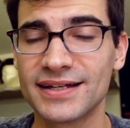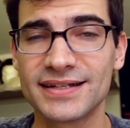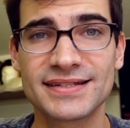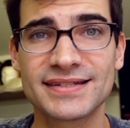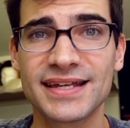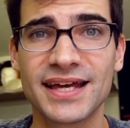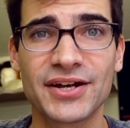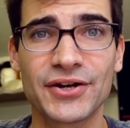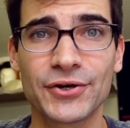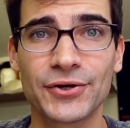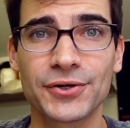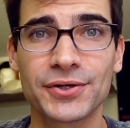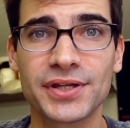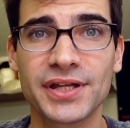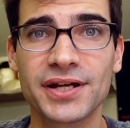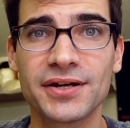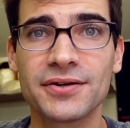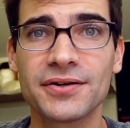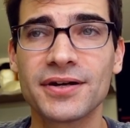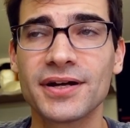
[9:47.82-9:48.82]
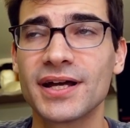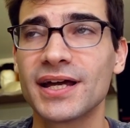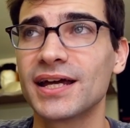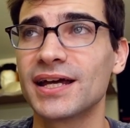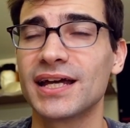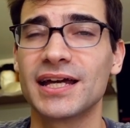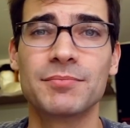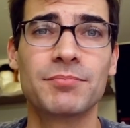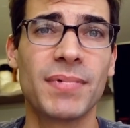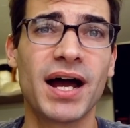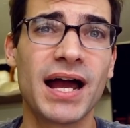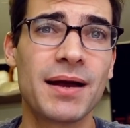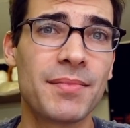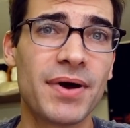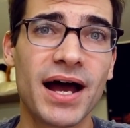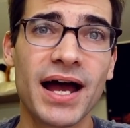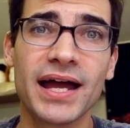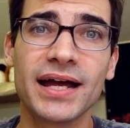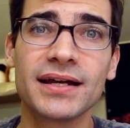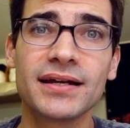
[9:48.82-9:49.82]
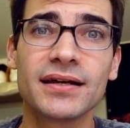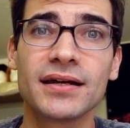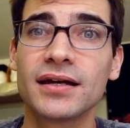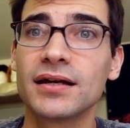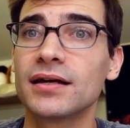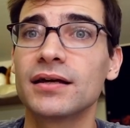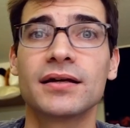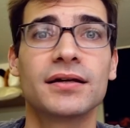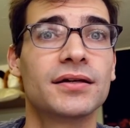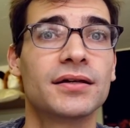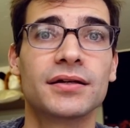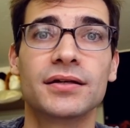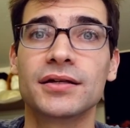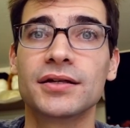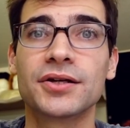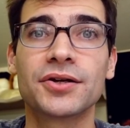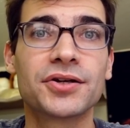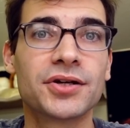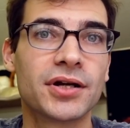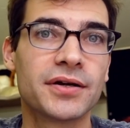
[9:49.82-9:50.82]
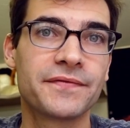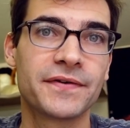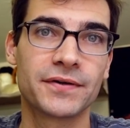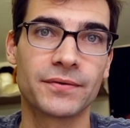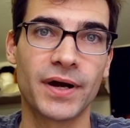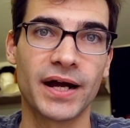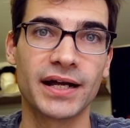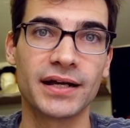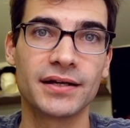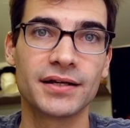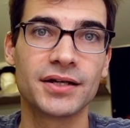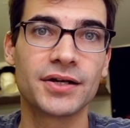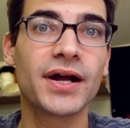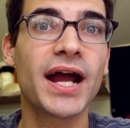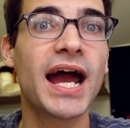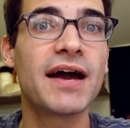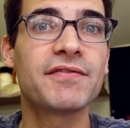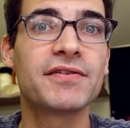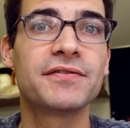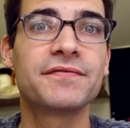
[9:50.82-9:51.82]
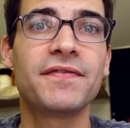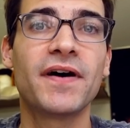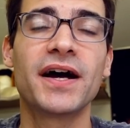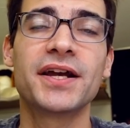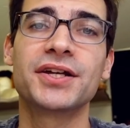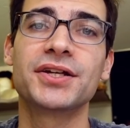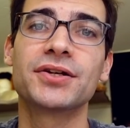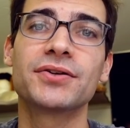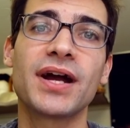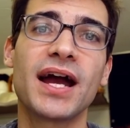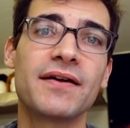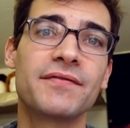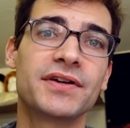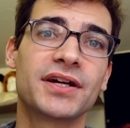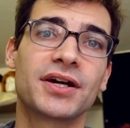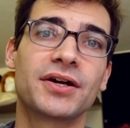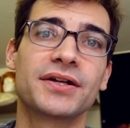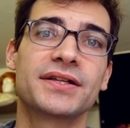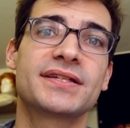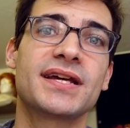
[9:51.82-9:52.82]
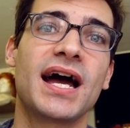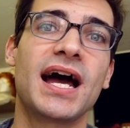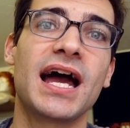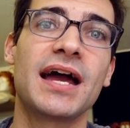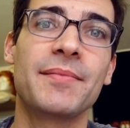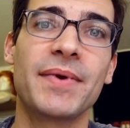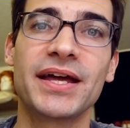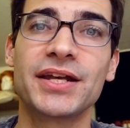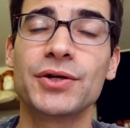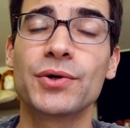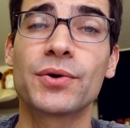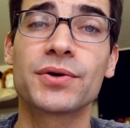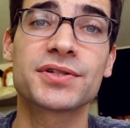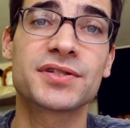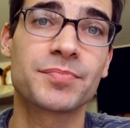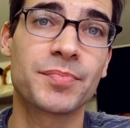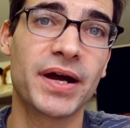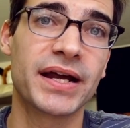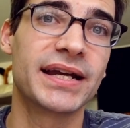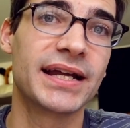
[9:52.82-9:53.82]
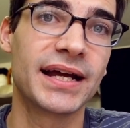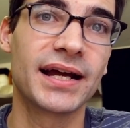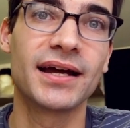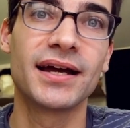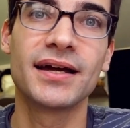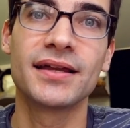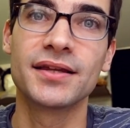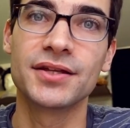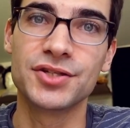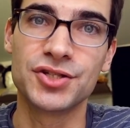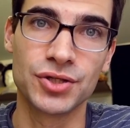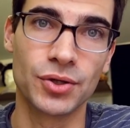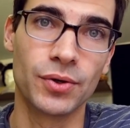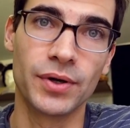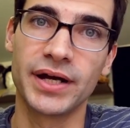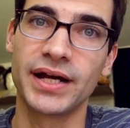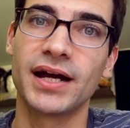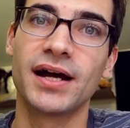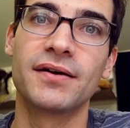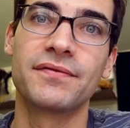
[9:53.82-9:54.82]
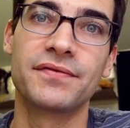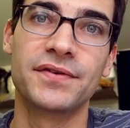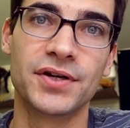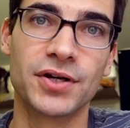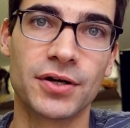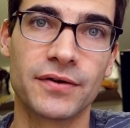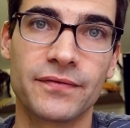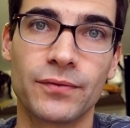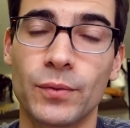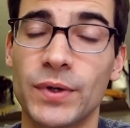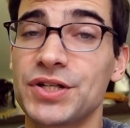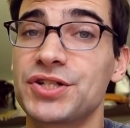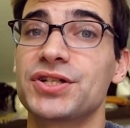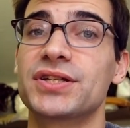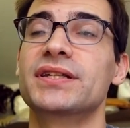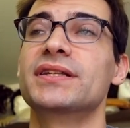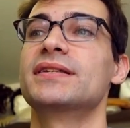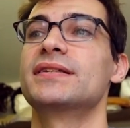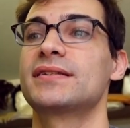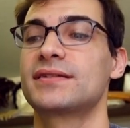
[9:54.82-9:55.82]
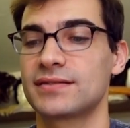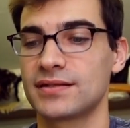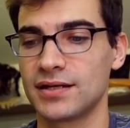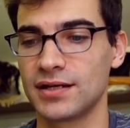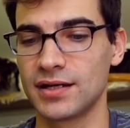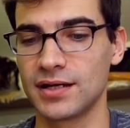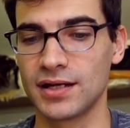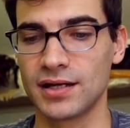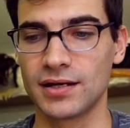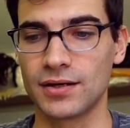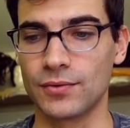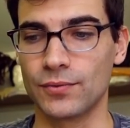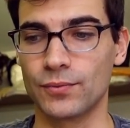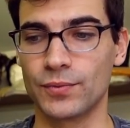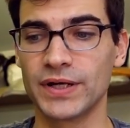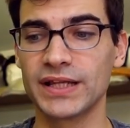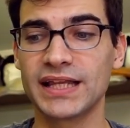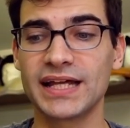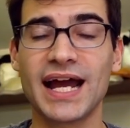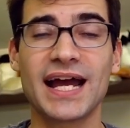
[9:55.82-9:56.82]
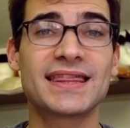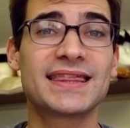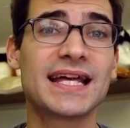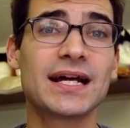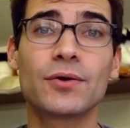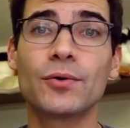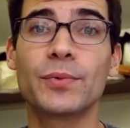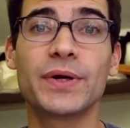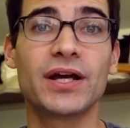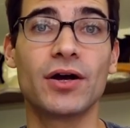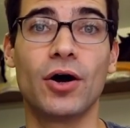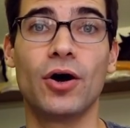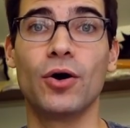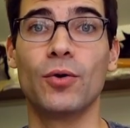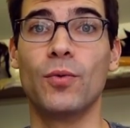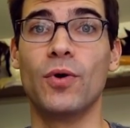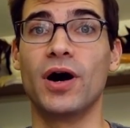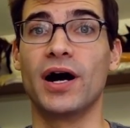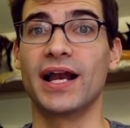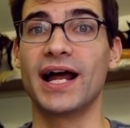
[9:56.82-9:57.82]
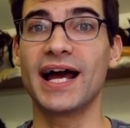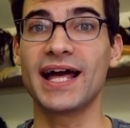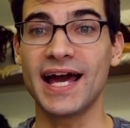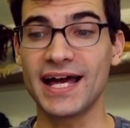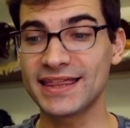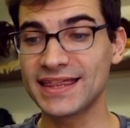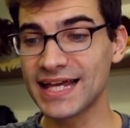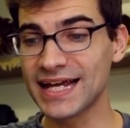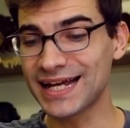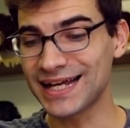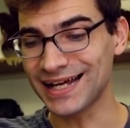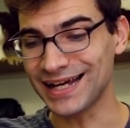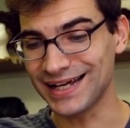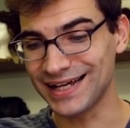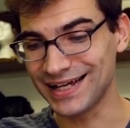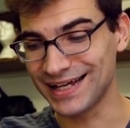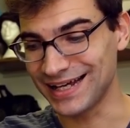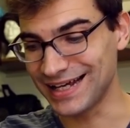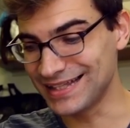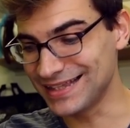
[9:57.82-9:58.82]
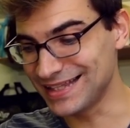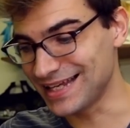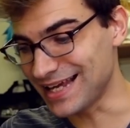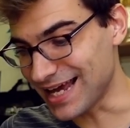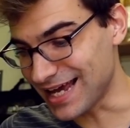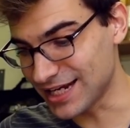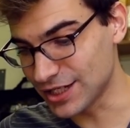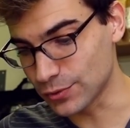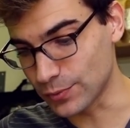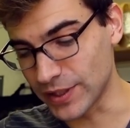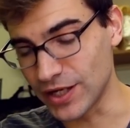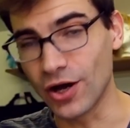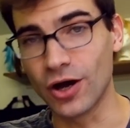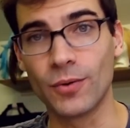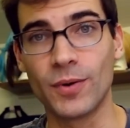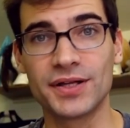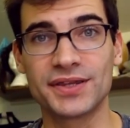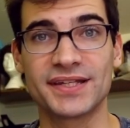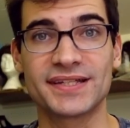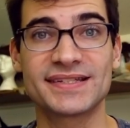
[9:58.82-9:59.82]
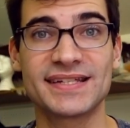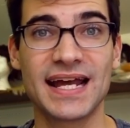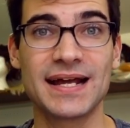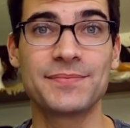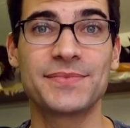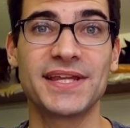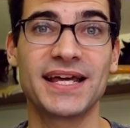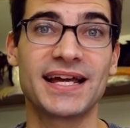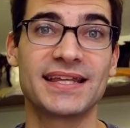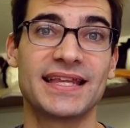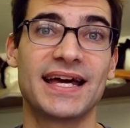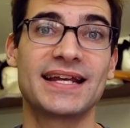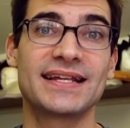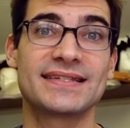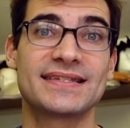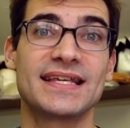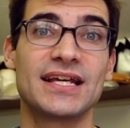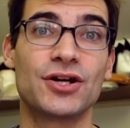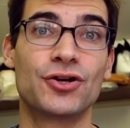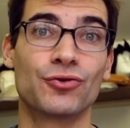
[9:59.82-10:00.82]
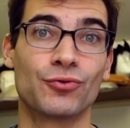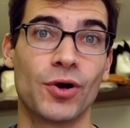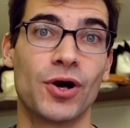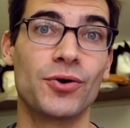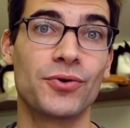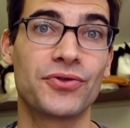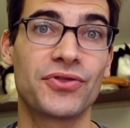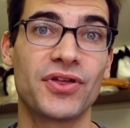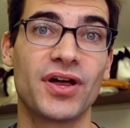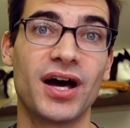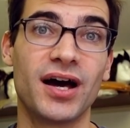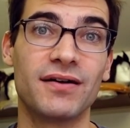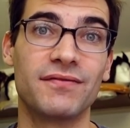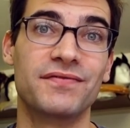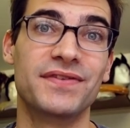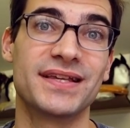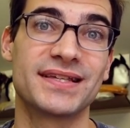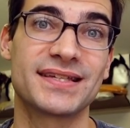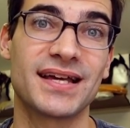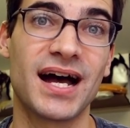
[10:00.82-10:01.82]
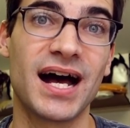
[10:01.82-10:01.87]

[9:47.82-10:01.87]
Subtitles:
said earlier, in my mind, you're nerfing right. You're having fun, you're having a good time, and you are spreading the joy of Nerf, which is really, I think, what we all want. I think in the end, we all want the same thing, and that is the growth of this